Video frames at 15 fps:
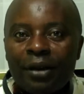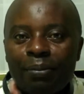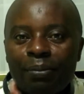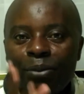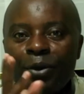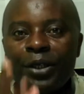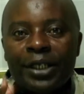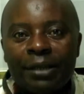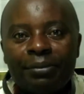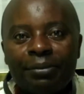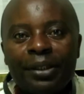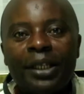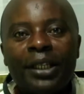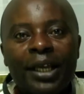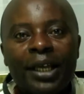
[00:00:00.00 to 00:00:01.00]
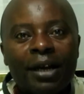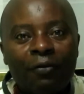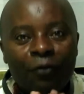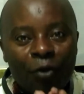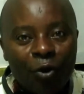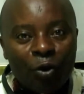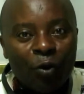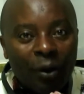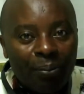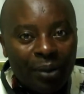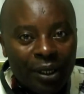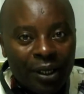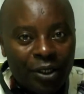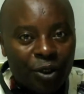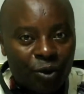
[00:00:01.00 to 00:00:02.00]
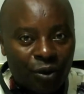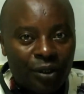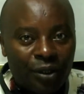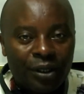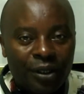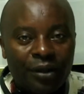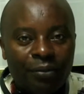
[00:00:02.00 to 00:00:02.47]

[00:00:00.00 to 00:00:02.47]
put something there for your pension.